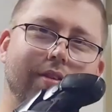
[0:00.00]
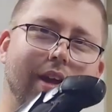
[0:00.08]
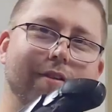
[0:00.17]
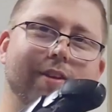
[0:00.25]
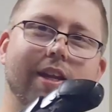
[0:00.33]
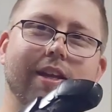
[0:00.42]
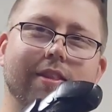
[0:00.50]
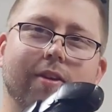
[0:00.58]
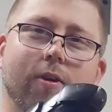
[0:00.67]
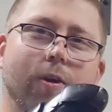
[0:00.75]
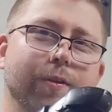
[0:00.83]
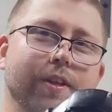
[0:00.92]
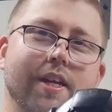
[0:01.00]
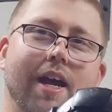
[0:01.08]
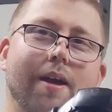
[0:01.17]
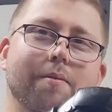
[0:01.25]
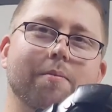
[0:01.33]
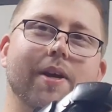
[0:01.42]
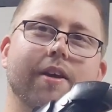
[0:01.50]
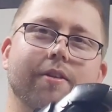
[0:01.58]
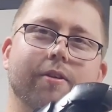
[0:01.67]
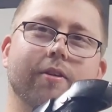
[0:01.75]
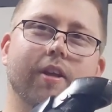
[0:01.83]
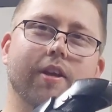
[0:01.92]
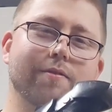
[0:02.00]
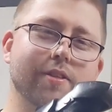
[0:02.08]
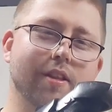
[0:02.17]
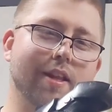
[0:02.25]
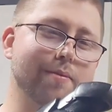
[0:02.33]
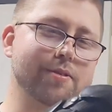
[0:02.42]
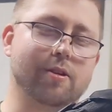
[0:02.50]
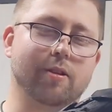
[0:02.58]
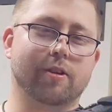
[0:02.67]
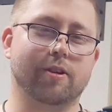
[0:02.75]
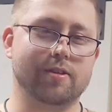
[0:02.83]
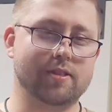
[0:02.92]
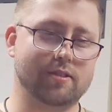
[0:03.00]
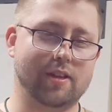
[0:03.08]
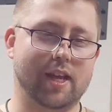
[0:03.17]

I get hit there all the time in my other gloves, the lobster claws,